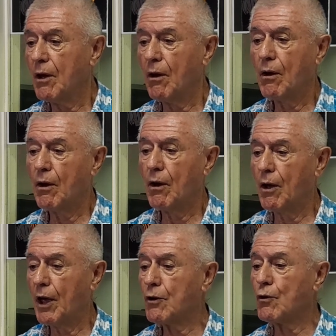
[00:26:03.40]

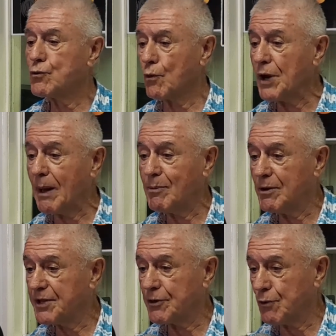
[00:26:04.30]
incontournable
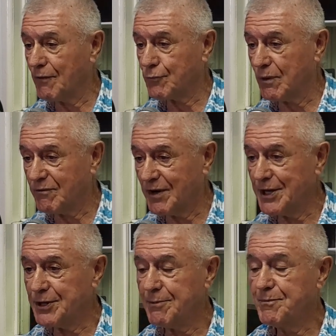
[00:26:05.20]
that you have to
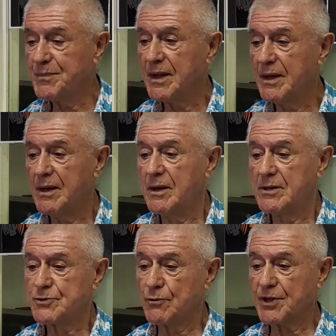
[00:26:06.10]
invite.
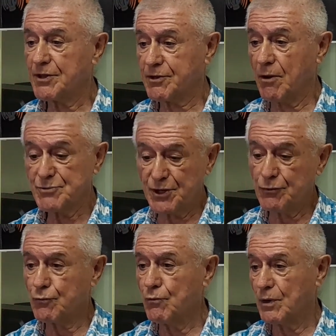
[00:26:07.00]
So that comes
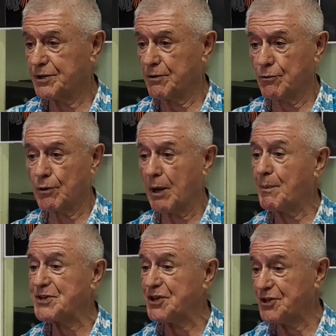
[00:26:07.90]
into what the
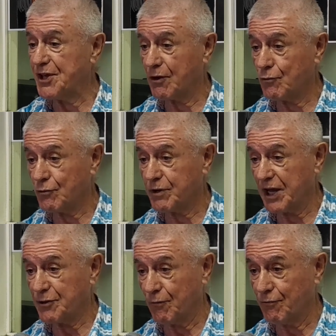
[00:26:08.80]
capacity I could
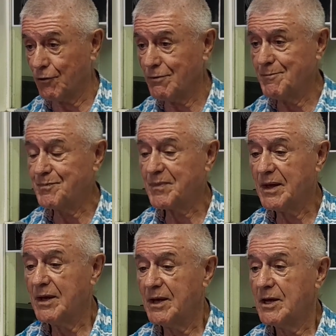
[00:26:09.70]
cater for.
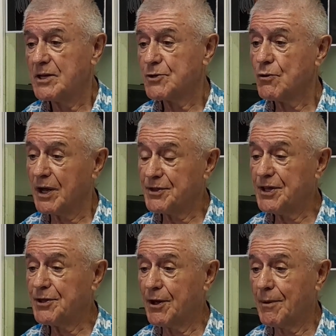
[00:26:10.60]
So I
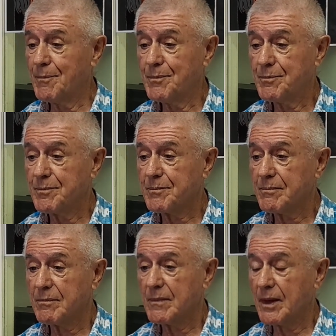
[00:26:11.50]
did
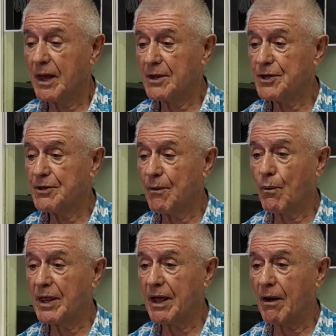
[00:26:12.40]

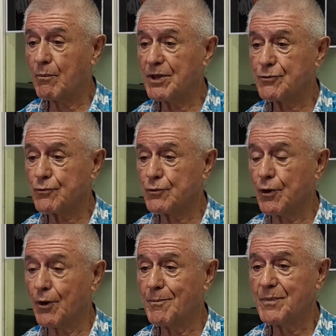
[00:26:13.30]
when I went to
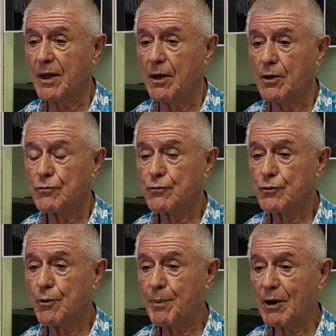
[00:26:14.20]

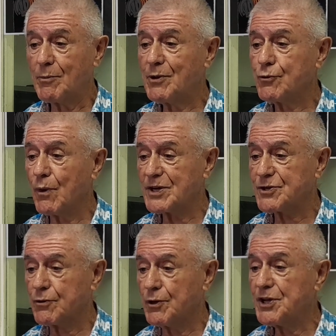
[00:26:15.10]
the parliament to ask
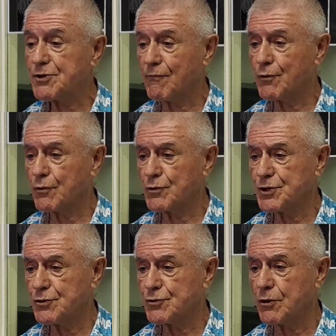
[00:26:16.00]
the list of the
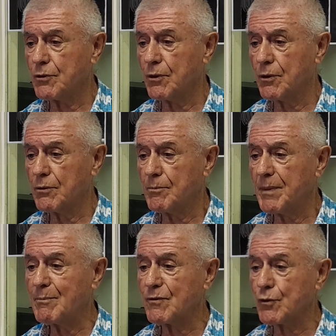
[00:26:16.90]
constitution, the
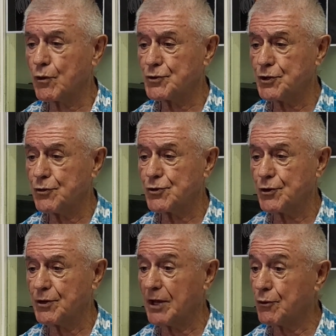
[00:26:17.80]
member of the
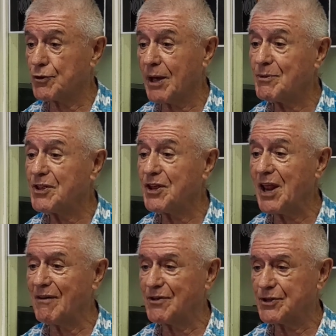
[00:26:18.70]
constitution. At the time they didn't
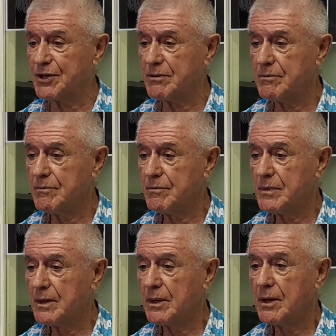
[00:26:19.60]
have it.
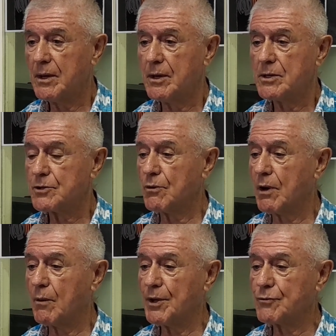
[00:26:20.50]
So I
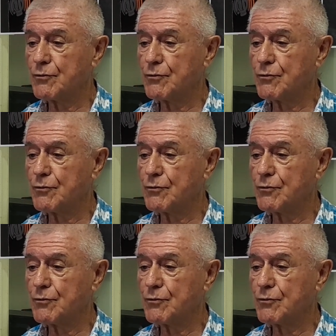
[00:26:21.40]
went to the